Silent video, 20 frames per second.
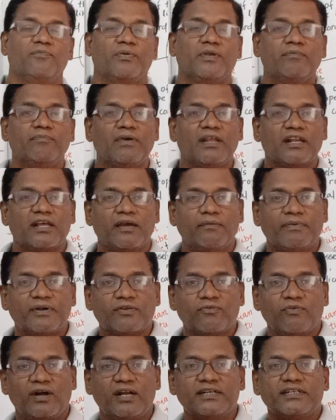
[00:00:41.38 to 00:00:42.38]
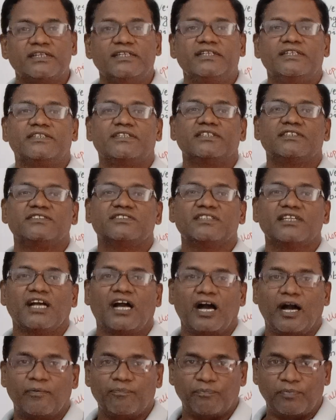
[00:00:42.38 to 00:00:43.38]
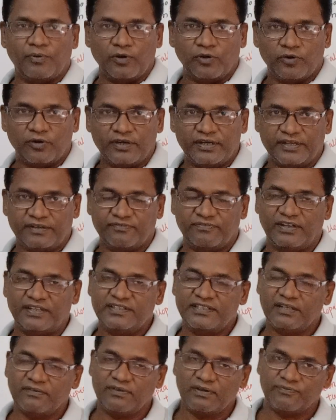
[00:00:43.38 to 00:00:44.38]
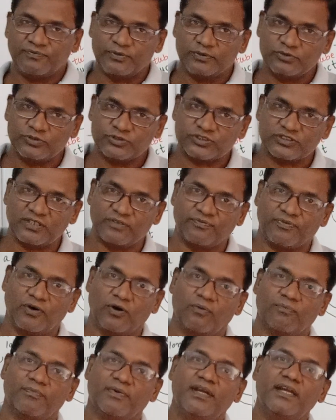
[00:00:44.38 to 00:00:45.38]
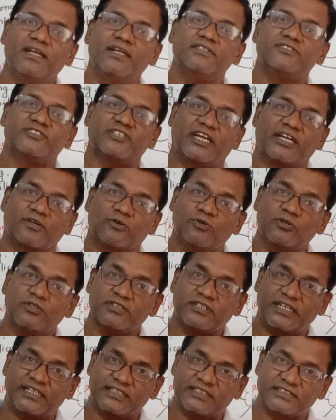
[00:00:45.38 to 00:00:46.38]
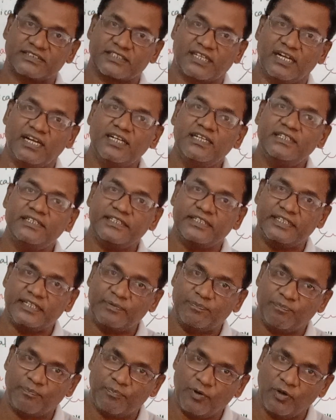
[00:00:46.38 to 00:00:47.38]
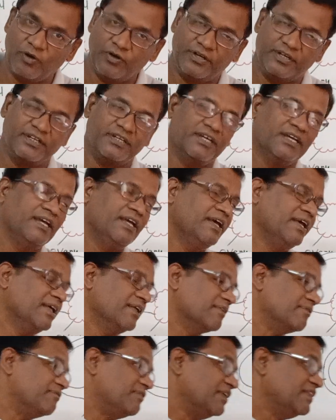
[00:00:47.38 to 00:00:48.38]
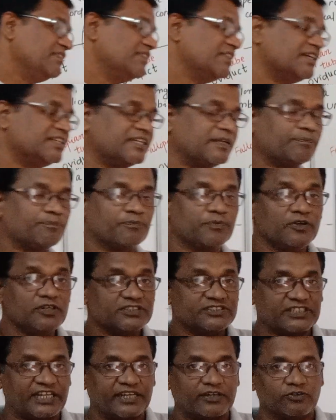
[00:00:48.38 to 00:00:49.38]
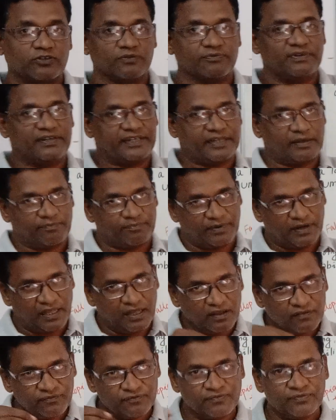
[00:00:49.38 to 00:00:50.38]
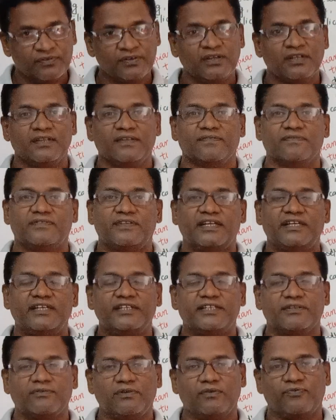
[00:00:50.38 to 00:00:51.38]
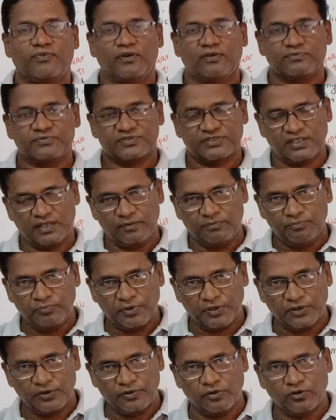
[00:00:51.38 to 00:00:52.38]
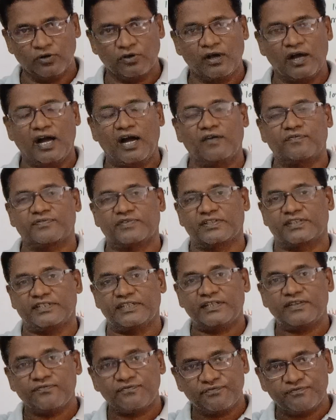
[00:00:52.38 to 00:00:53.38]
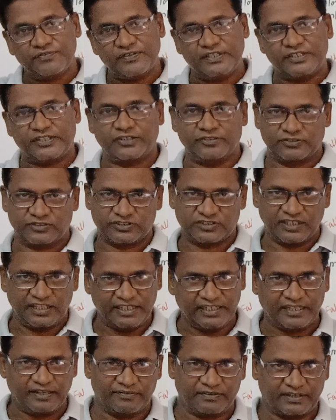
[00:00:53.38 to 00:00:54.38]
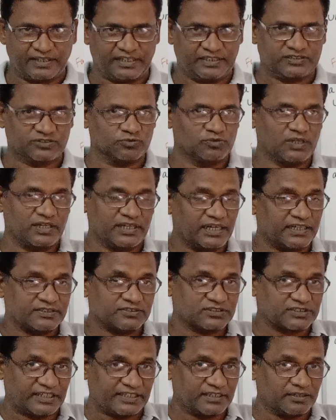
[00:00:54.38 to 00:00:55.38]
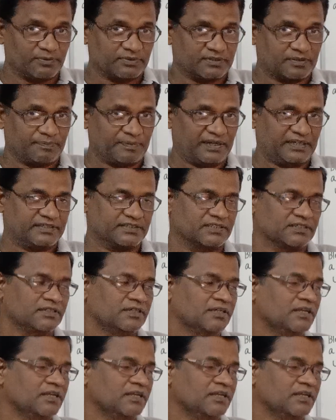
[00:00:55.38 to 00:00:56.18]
Female gamete what? It is a haploid. When they will fuse to form a zygote, that is called diploid. When the diploid zygote will develop, then it will form say embryo. After that, a fetus. In our case, we are not studying about the plant.